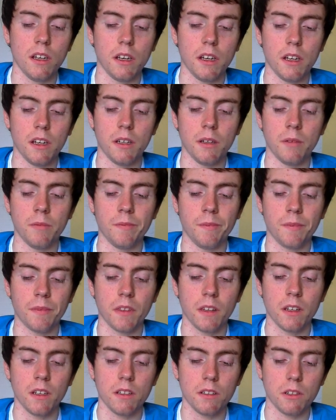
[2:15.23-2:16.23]

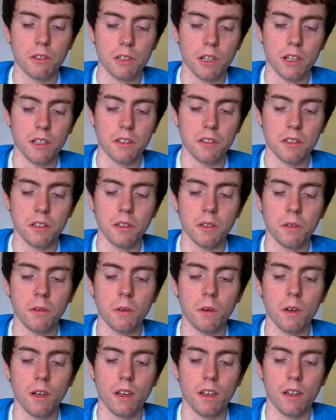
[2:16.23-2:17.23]
There's
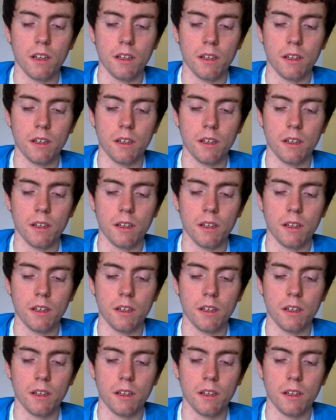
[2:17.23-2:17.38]
also